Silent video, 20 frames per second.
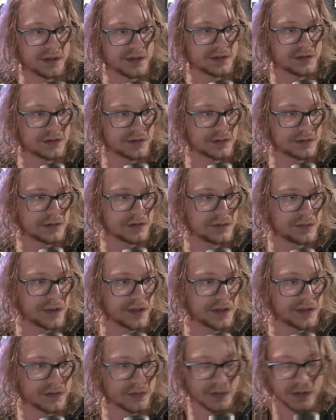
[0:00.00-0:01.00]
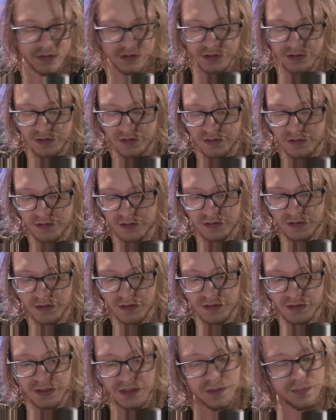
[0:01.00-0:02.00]
so you might as well just
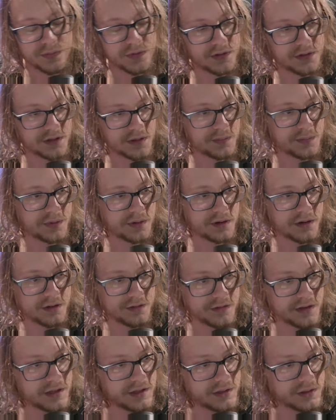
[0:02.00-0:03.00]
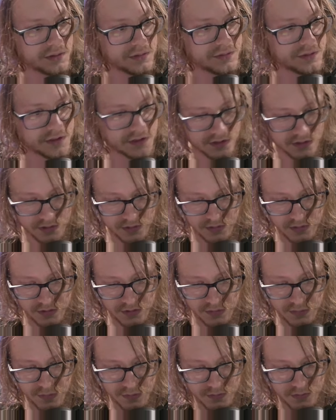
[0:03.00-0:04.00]
keep the temporary value that you use to
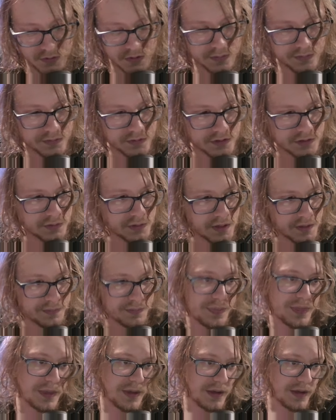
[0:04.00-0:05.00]
perform the swap.